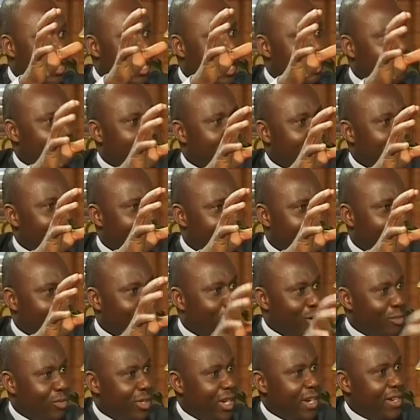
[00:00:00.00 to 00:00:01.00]
That
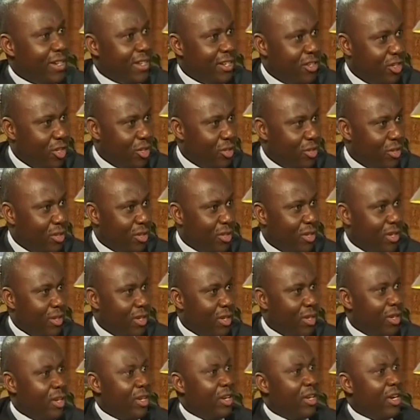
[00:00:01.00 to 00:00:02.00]
helicopter ditches.
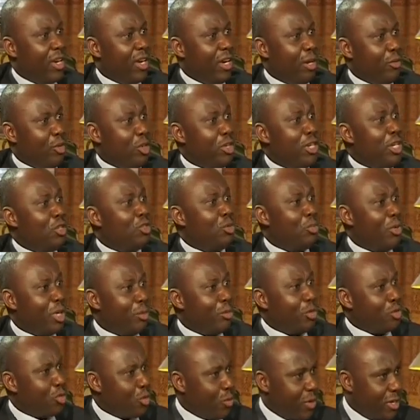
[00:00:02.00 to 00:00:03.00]
Yeah uh, you need to be
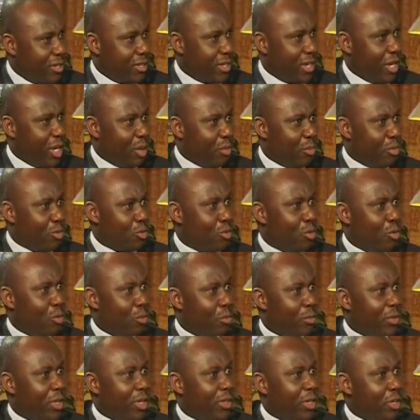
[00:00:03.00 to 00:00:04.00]
able to escape.
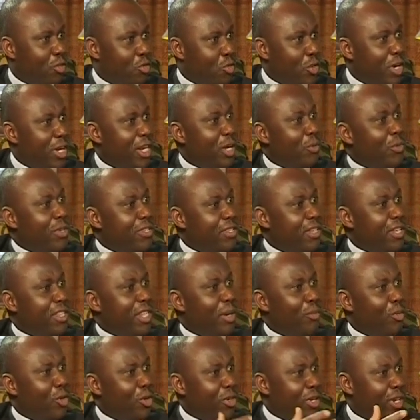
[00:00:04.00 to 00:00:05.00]
So the, the, training we
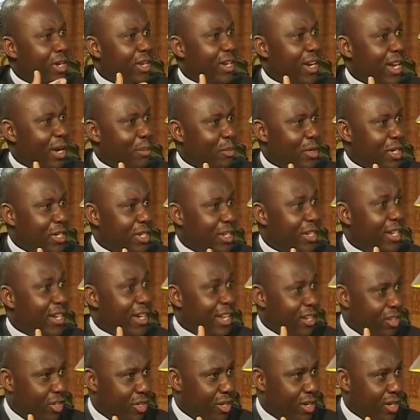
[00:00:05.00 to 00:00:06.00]
send them on in Aberdeen
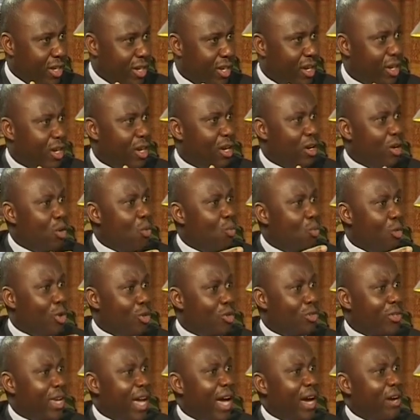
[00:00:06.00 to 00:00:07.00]
initially yeah.
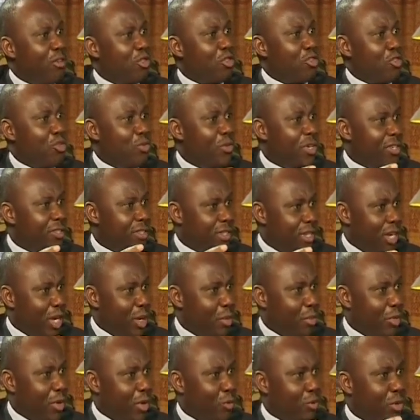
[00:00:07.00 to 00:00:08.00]
was how do you
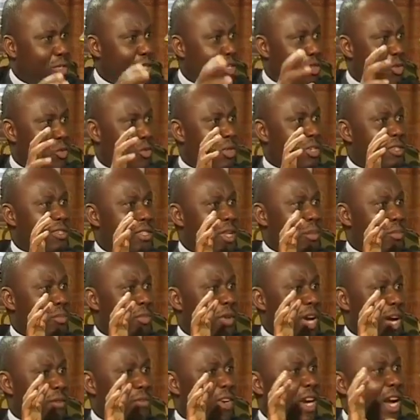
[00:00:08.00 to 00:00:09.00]
escape? And what they do is they
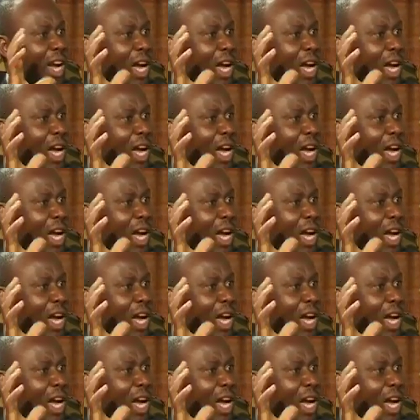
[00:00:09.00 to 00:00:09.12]
have a